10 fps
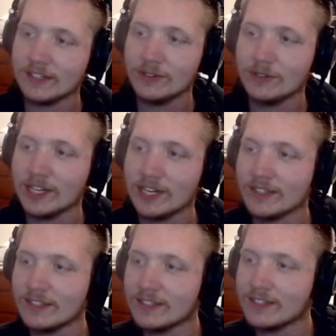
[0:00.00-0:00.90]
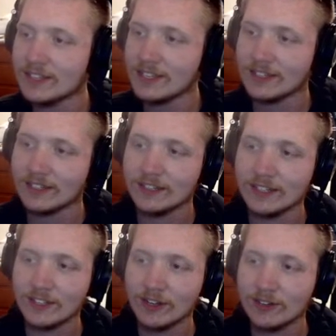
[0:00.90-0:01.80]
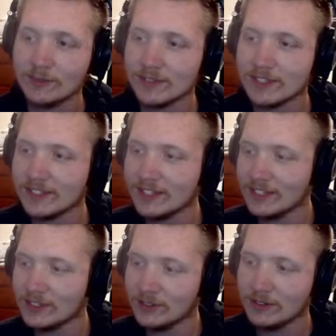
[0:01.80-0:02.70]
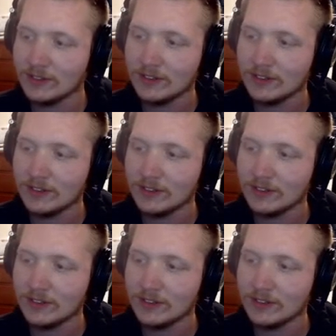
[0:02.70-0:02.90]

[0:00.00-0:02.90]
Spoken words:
Dude, guys, it's Zeke. It's 100% Zeke, dude.